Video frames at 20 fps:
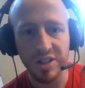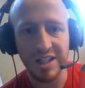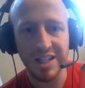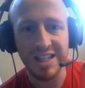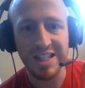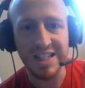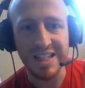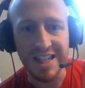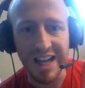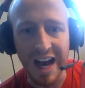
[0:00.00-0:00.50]

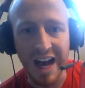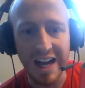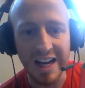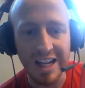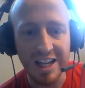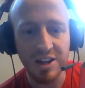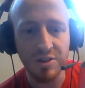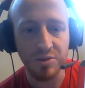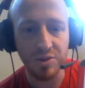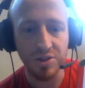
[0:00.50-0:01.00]
it's not
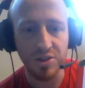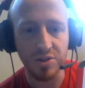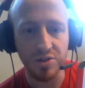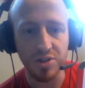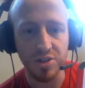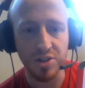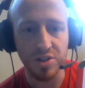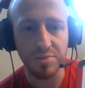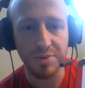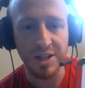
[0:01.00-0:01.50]
equal to,
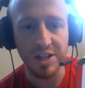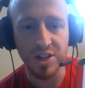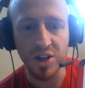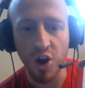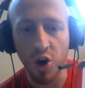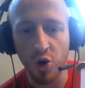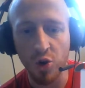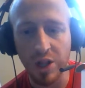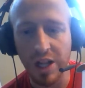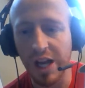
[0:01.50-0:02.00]
so there should be
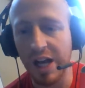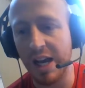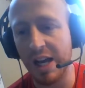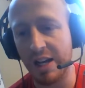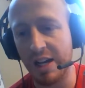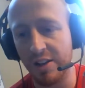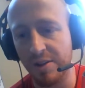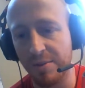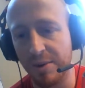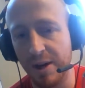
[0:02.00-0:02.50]
no line
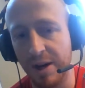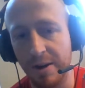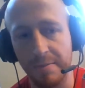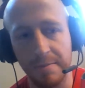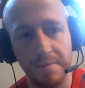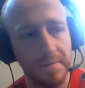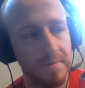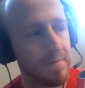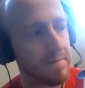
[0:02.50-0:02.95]
on the bottom.